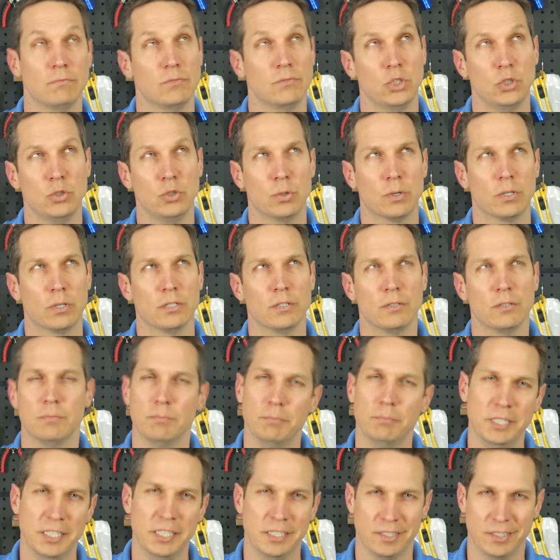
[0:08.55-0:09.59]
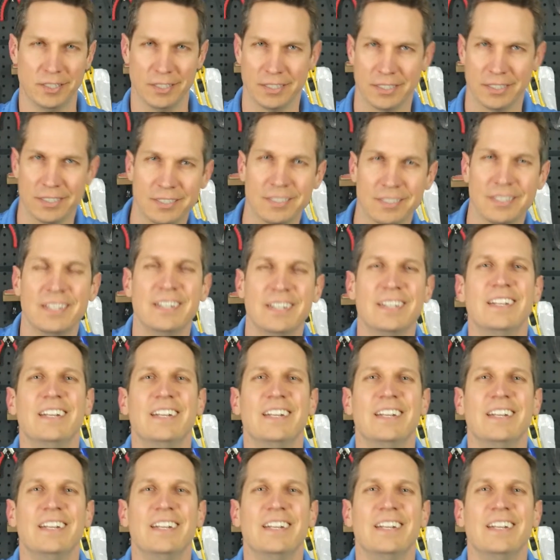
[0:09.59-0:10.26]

tutorial mini series.